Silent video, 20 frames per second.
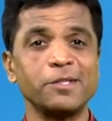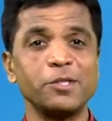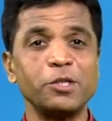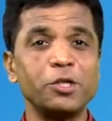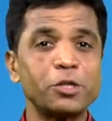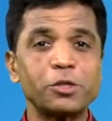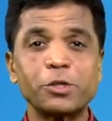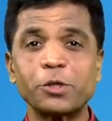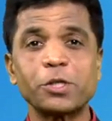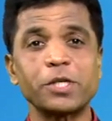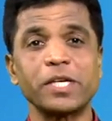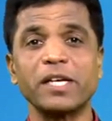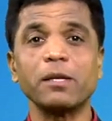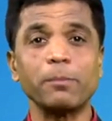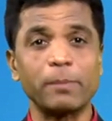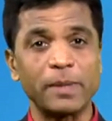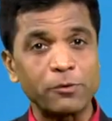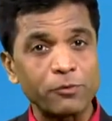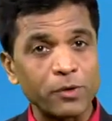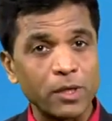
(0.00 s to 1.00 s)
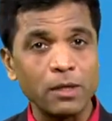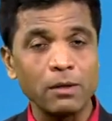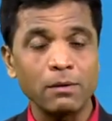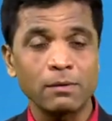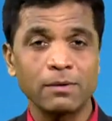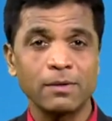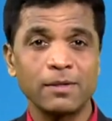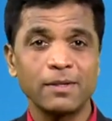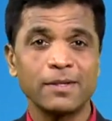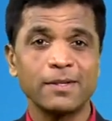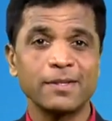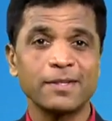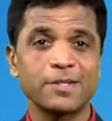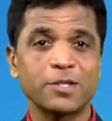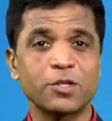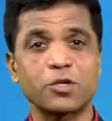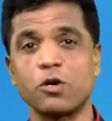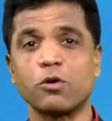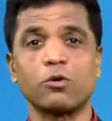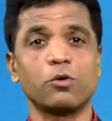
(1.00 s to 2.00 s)
you have to share between
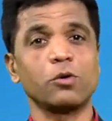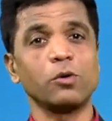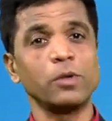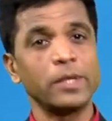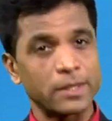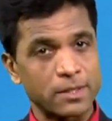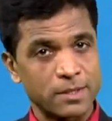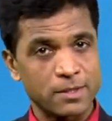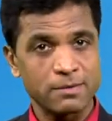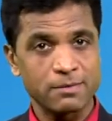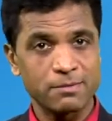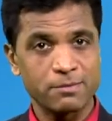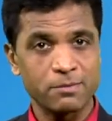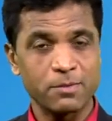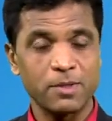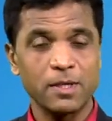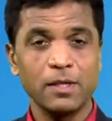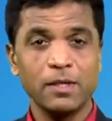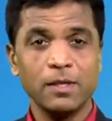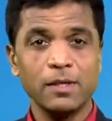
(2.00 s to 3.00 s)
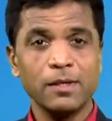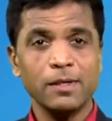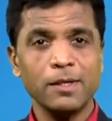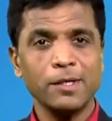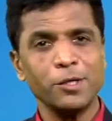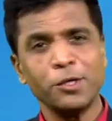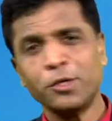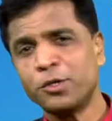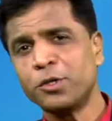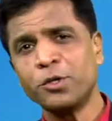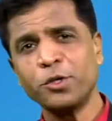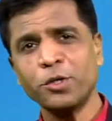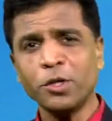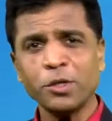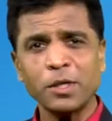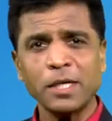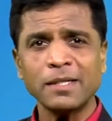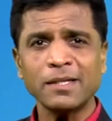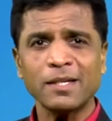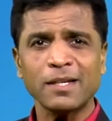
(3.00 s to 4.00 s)
stockholders. Do you know
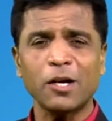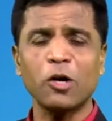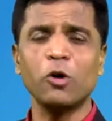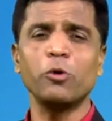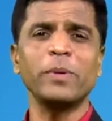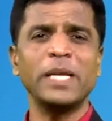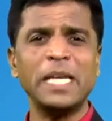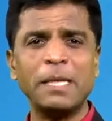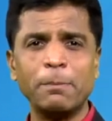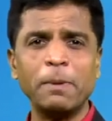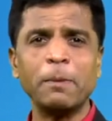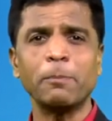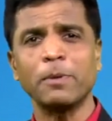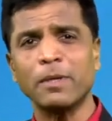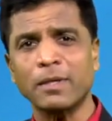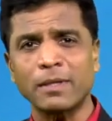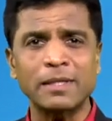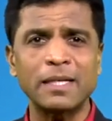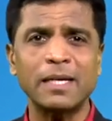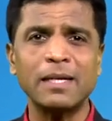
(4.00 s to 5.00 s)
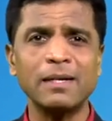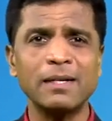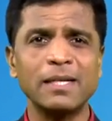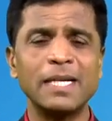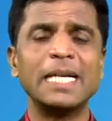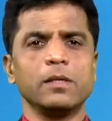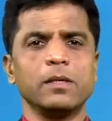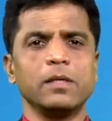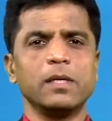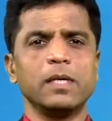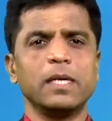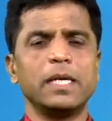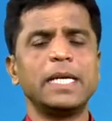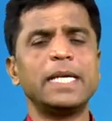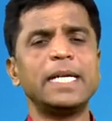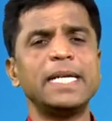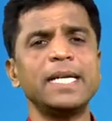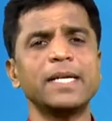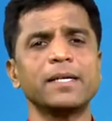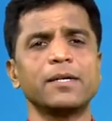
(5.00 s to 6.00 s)
that how many people are there?
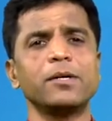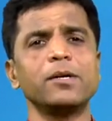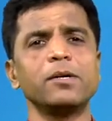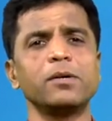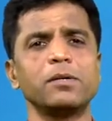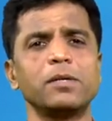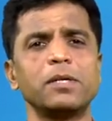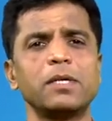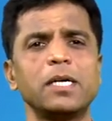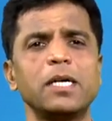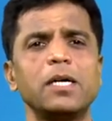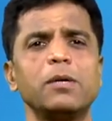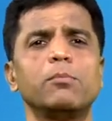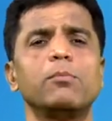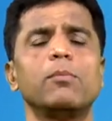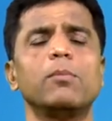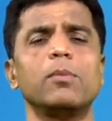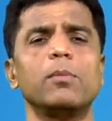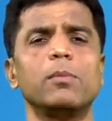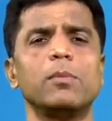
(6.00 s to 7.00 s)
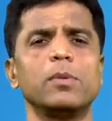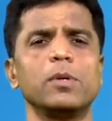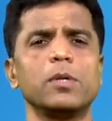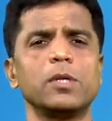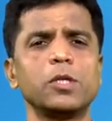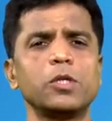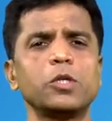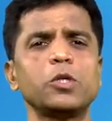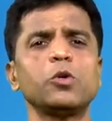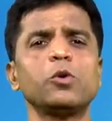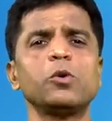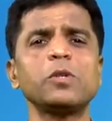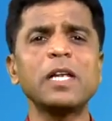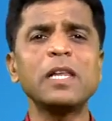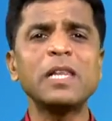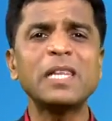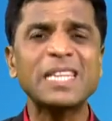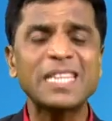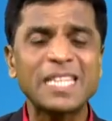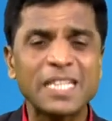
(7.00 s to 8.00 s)
In India,
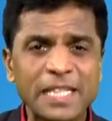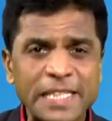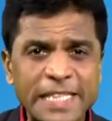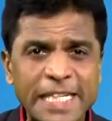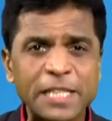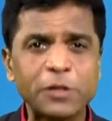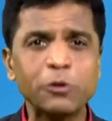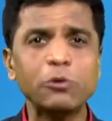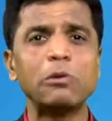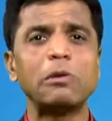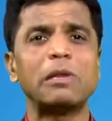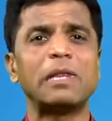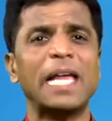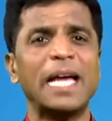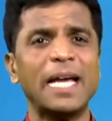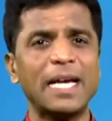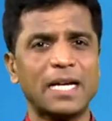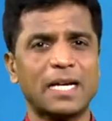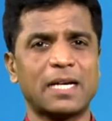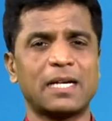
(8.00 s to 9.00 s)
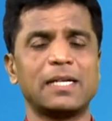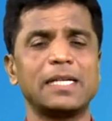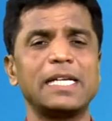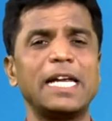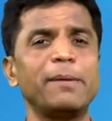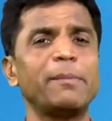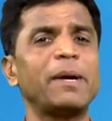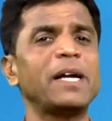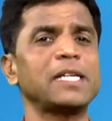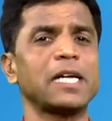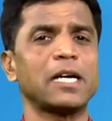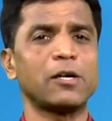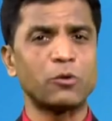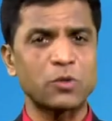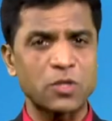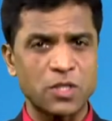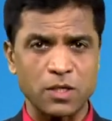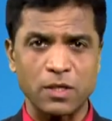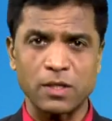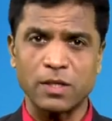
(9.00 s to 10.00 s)
total 32 lakh Demat
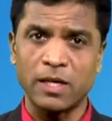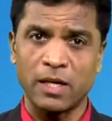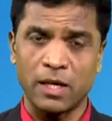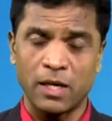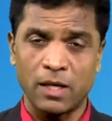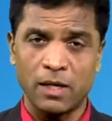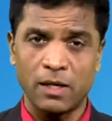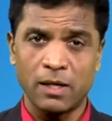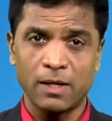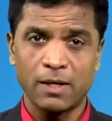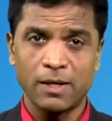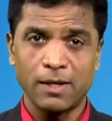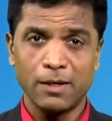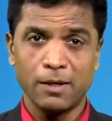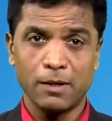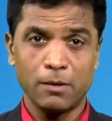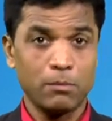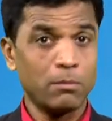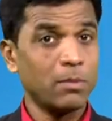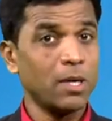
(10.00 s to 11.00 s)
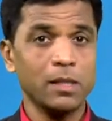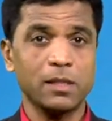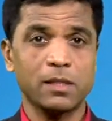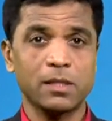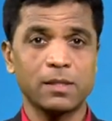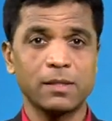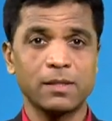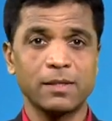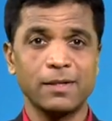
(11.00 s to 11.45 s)
accounts are there, but